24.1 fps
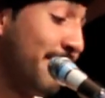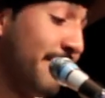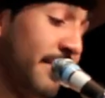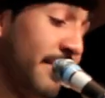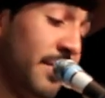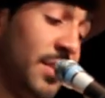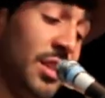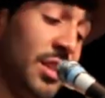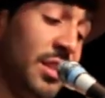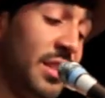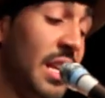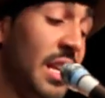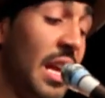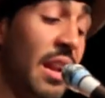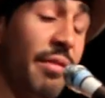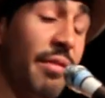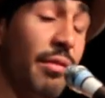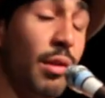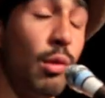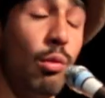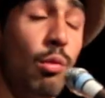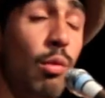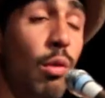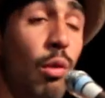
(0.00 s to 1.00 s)
She said,
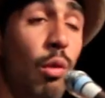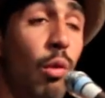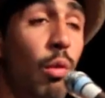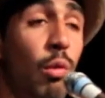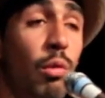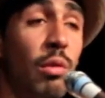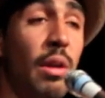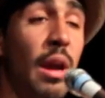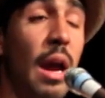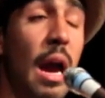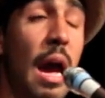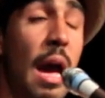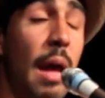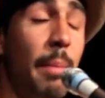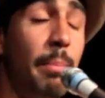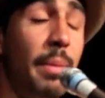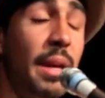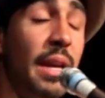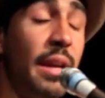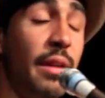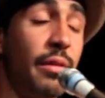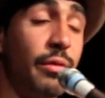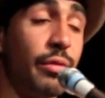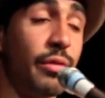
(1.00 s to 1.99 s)
if you were older, I'd
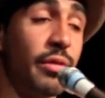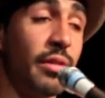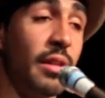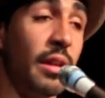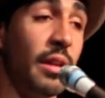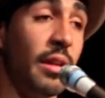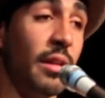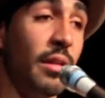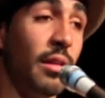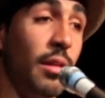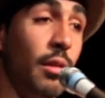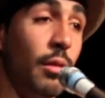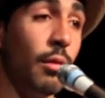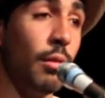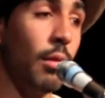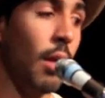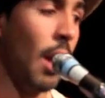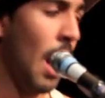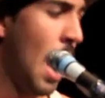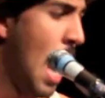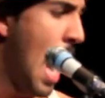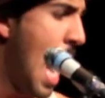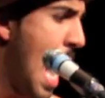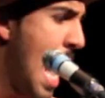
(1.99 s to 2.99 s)
be interested in you.
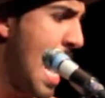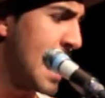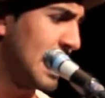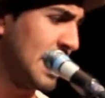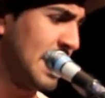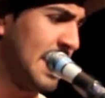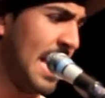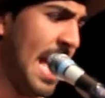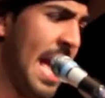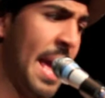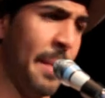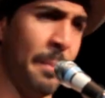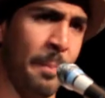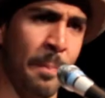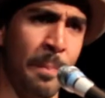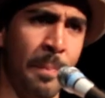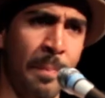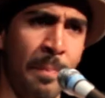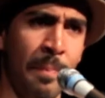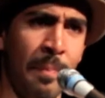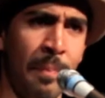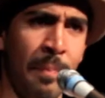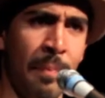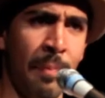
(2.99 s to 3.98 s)
I said,
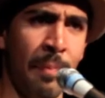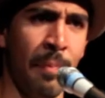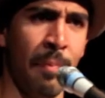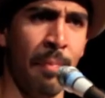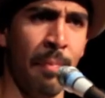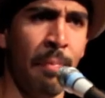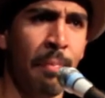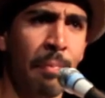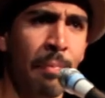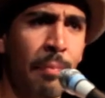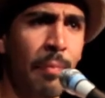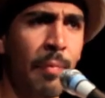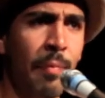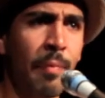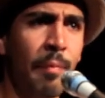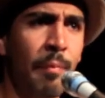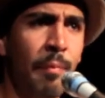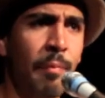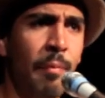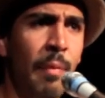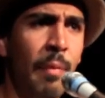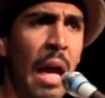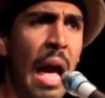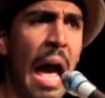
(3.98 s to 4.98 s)
hmm
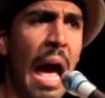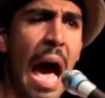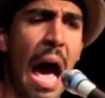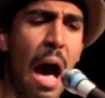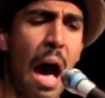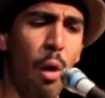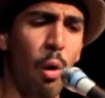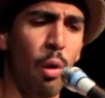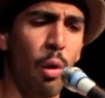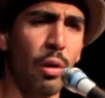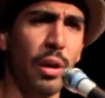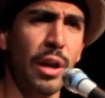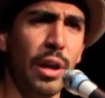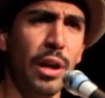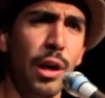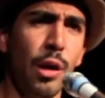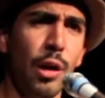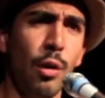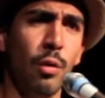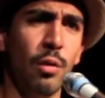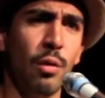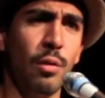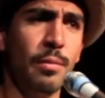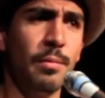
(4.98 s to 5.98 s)
are
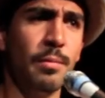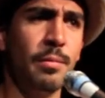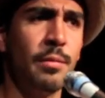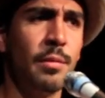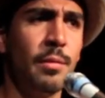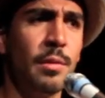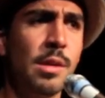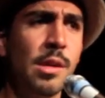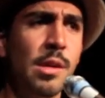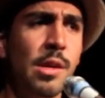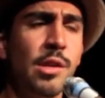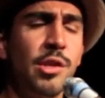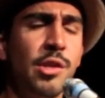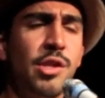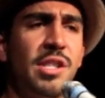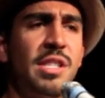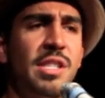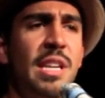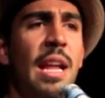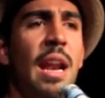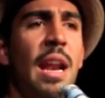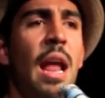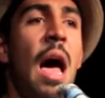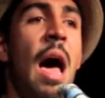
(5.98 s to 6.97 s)
you? She
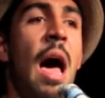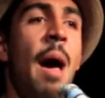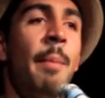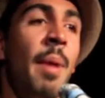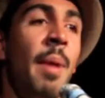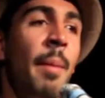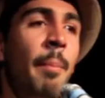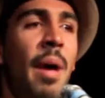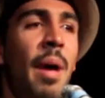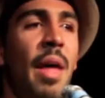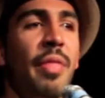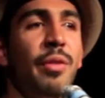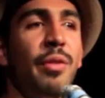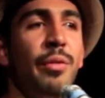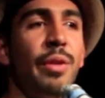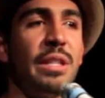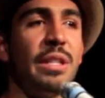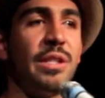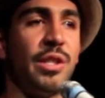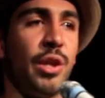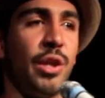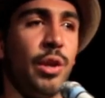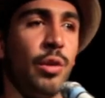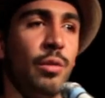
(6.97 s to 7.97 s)
said, I'm a mother
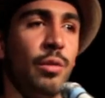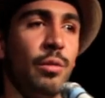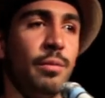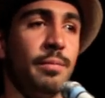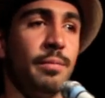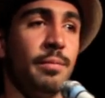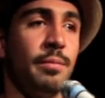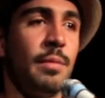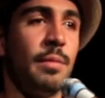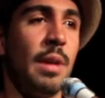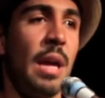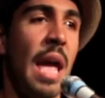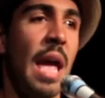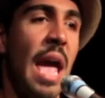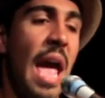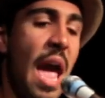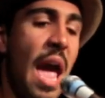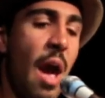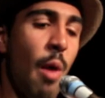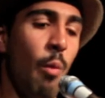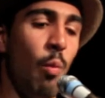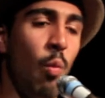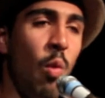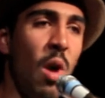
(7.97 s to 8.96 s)
of two,
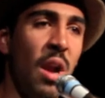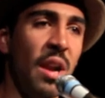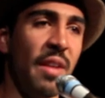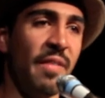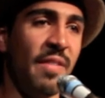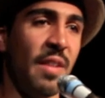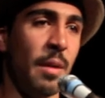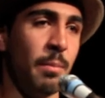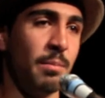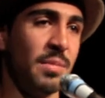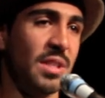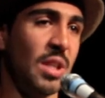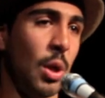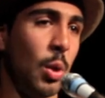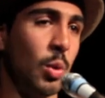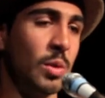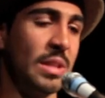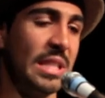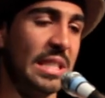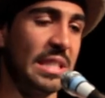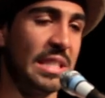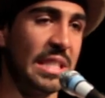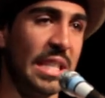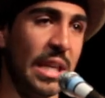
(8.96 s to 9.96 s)
and one of them's
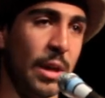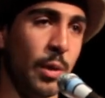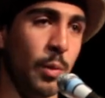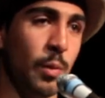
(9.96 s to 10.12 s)
old as you.